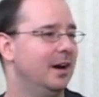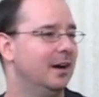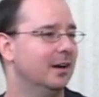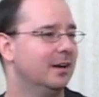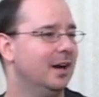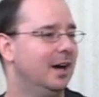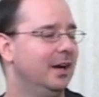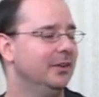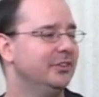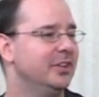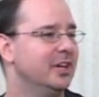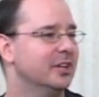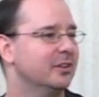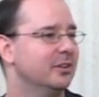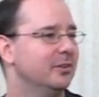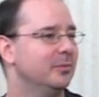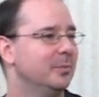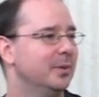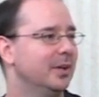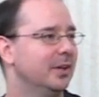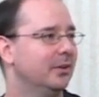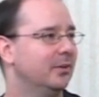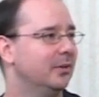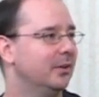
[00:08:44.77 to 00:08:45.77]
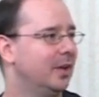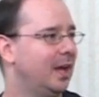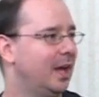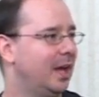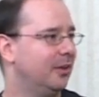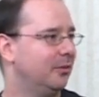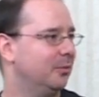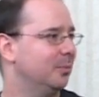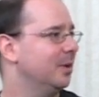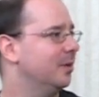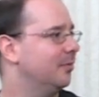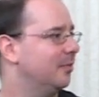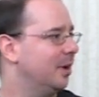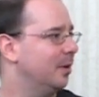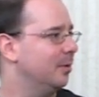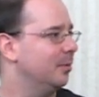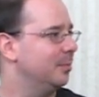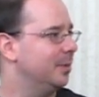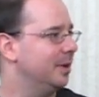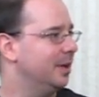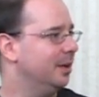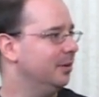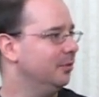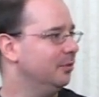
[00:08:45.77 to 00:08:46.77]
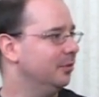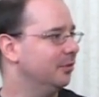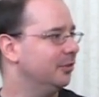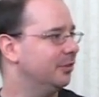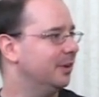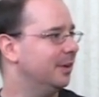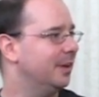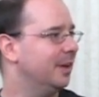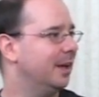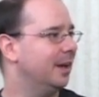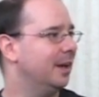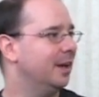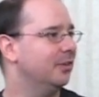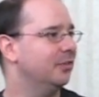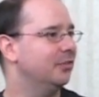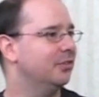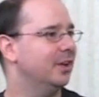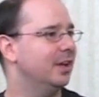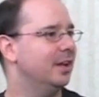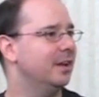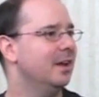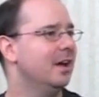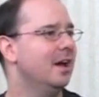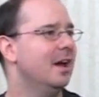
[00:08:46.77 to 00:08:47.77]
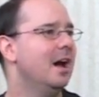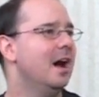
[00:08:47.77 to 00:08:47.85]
contacted me and asked me if I would be interested, and I said,